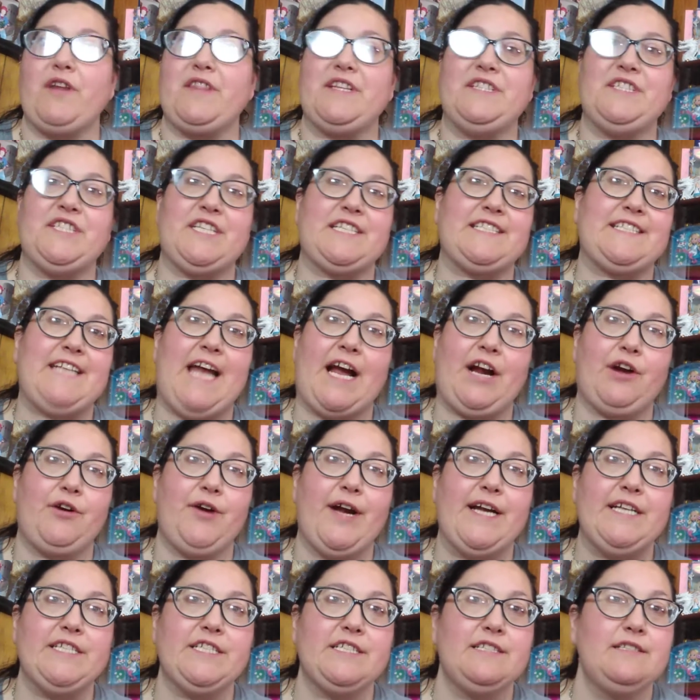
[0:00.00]
than just
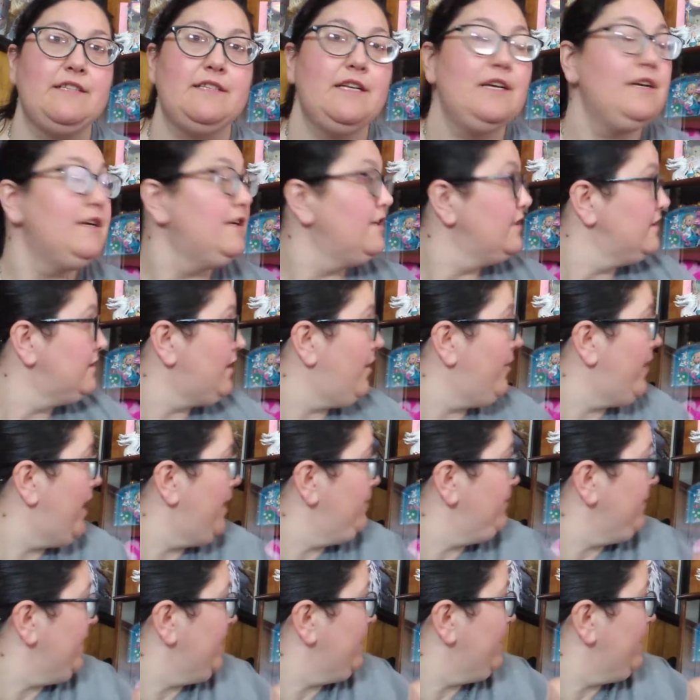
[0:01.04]
decoration. So up here